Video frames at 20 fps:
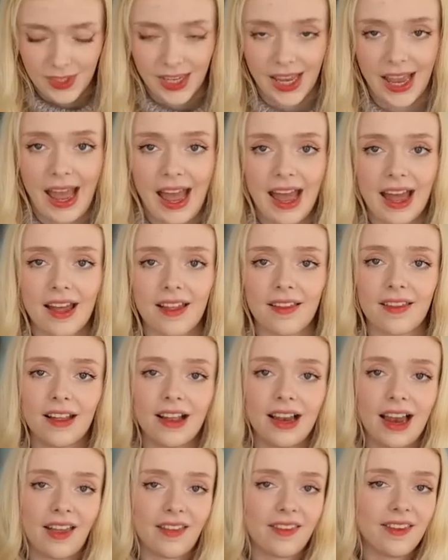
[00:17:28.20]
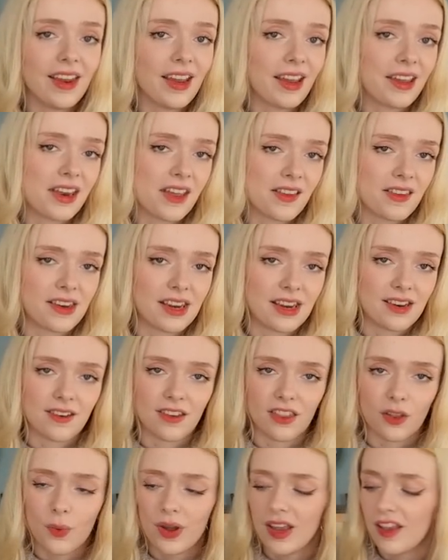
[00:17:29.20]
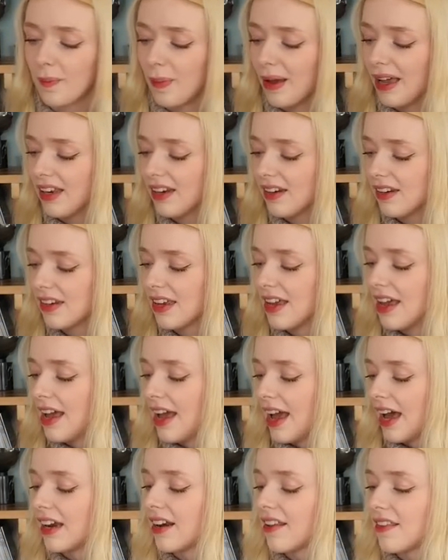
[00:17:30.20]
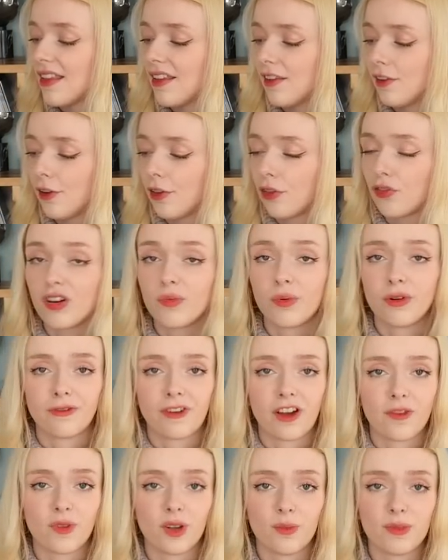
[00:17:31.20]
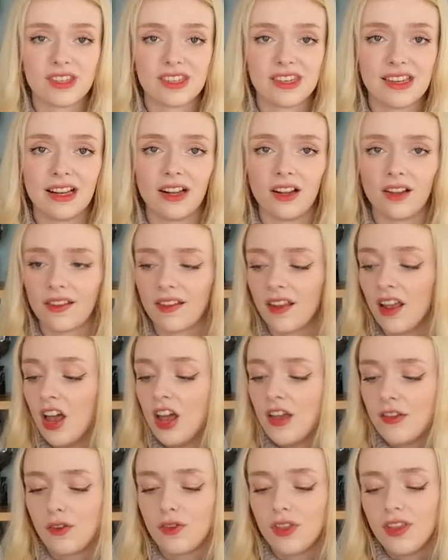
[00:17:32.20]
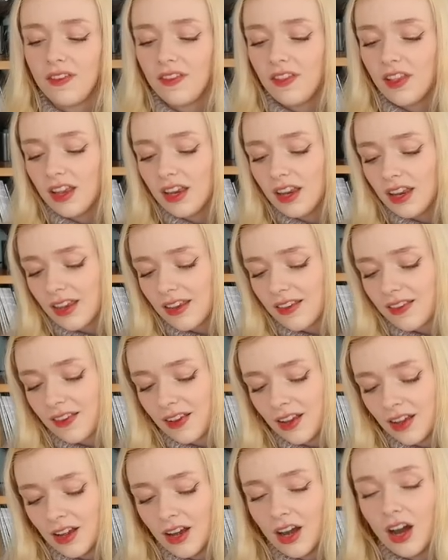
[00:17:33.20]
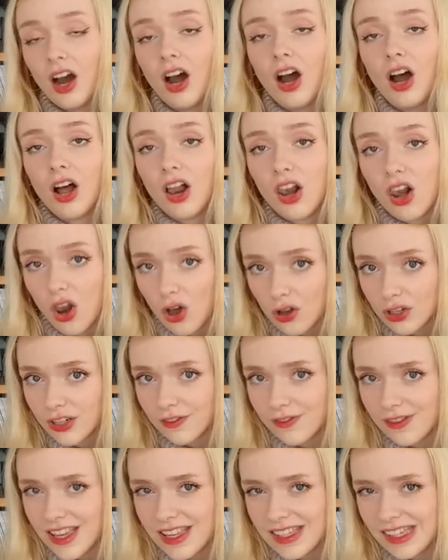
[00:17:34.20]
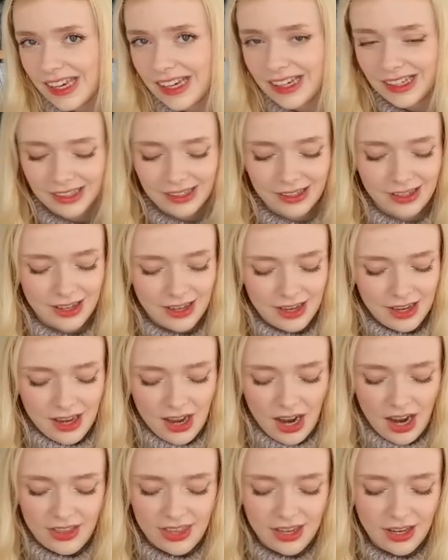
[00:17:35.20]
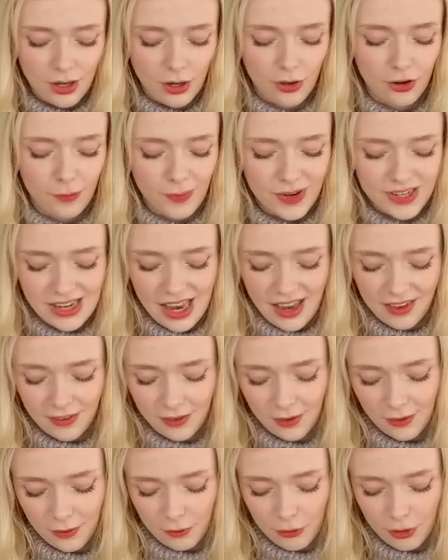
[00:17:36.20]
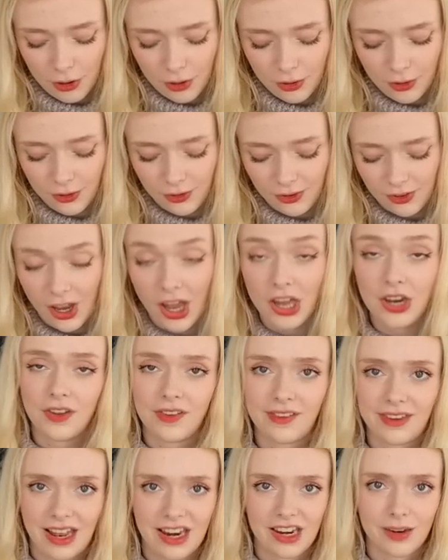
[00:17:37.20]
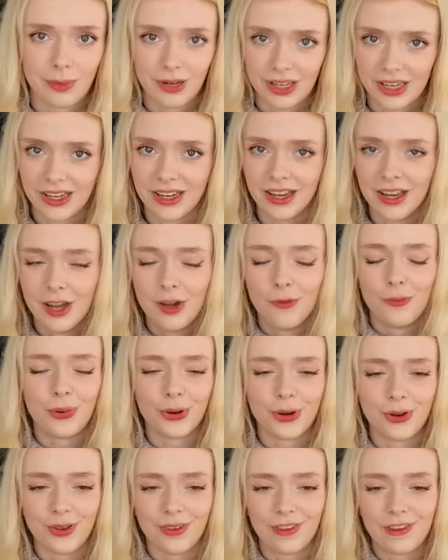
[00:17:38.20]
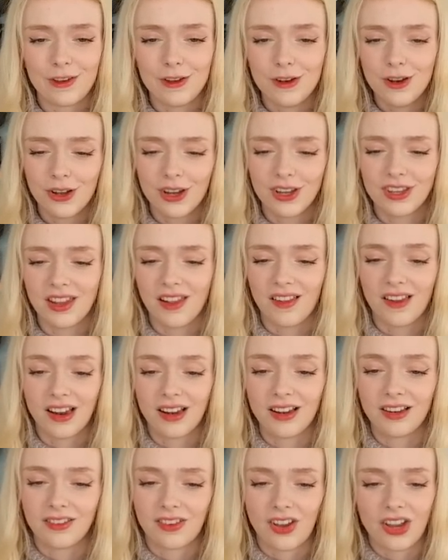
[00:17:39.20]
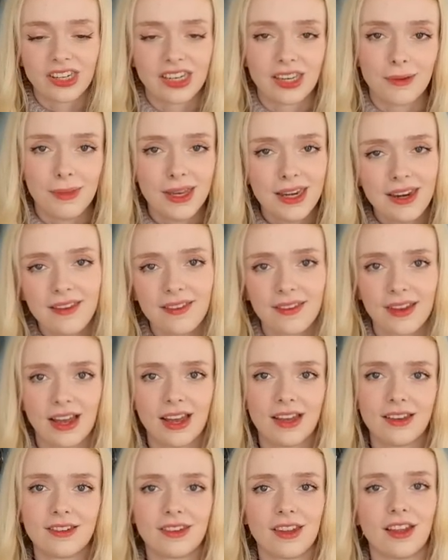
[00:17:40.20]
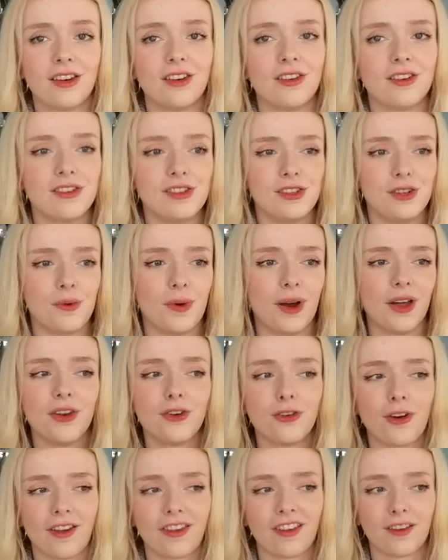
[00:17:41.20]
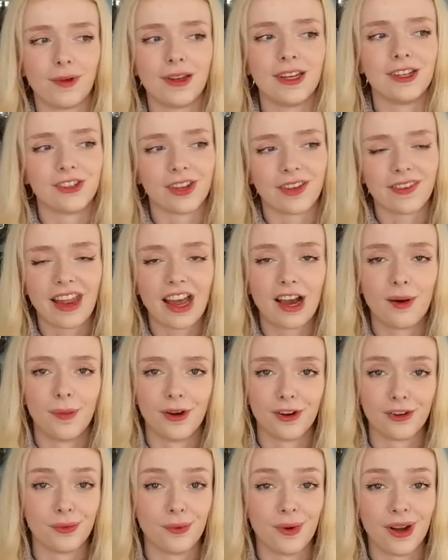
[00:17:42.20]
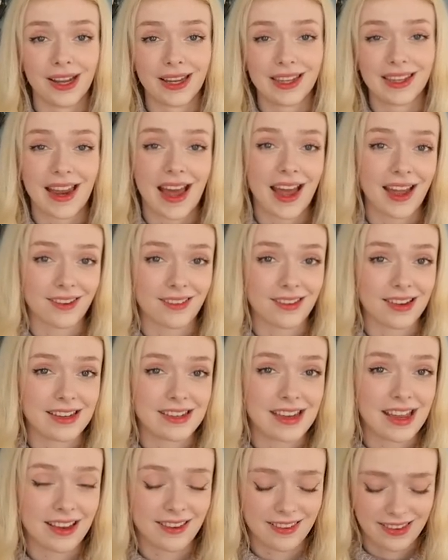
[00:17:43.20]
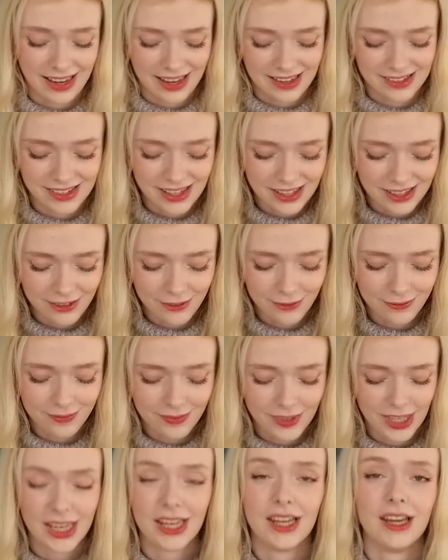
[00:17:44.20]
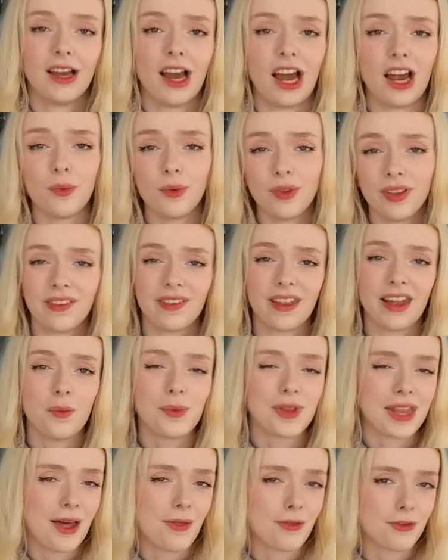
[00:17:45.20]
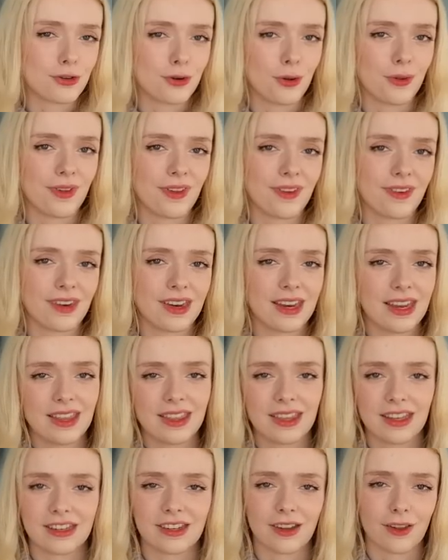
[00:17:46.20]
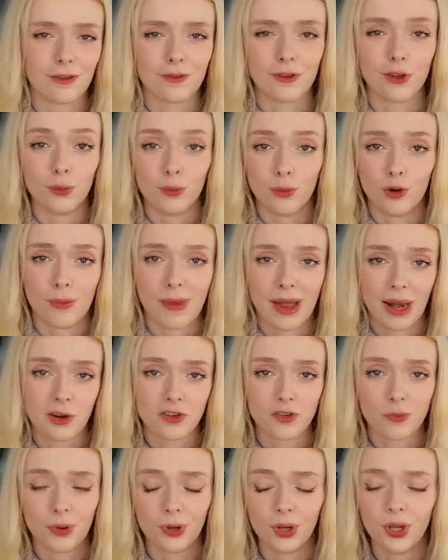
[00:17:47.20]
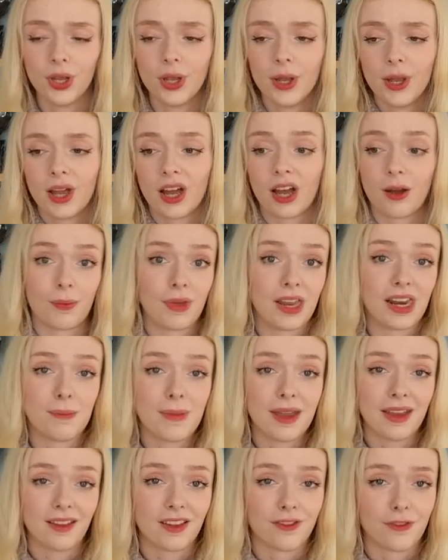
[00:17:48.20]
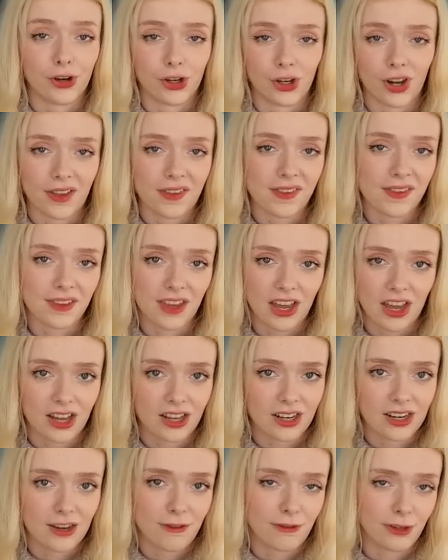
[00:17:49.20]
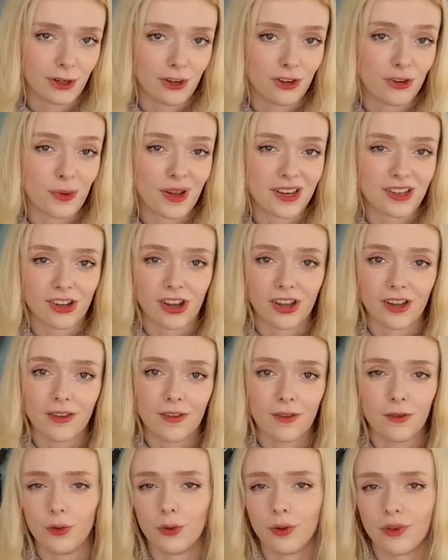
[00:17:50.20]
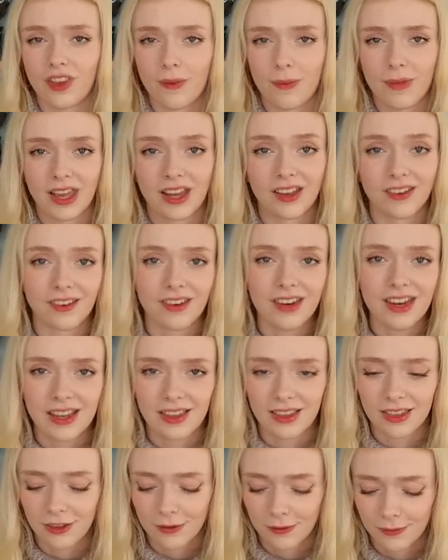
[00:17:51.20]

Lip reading: It has elastic knitted into the waistband, and it's knitted on 3.5mm needles. So this thing is a lot of knitting. I think a lot of my testers struggled, understandably, because you look at this little tiny mini skirt and you underestimate just how much work it actually takes to get done. I will say without the shorts underneath, it does feel more manageable, and it makes a very nice skirt if you're going to wear tights or something underneath.